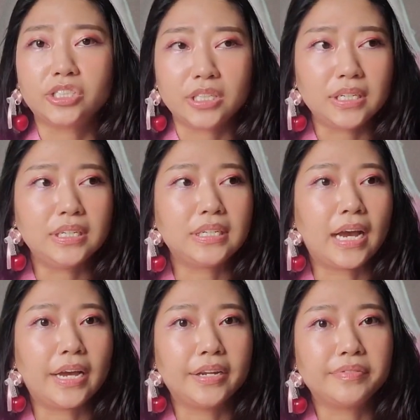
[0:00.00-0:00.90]
She
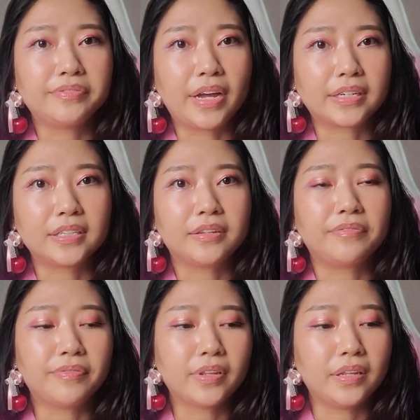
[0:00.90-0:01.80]
kind of affected
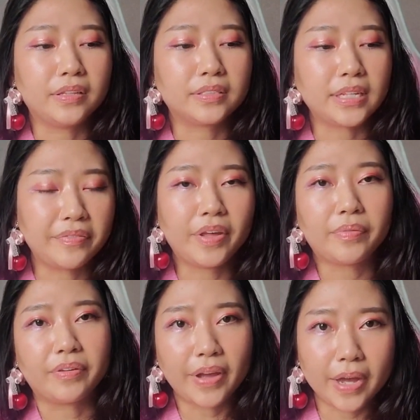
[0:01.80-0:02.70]
the safety of
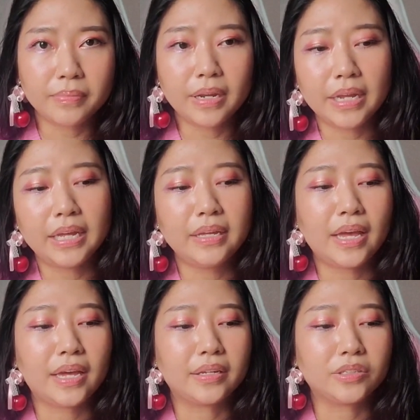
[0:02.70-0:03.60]
the family,
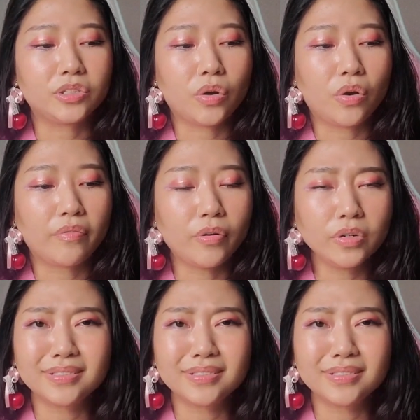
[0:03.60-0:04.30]
and so of course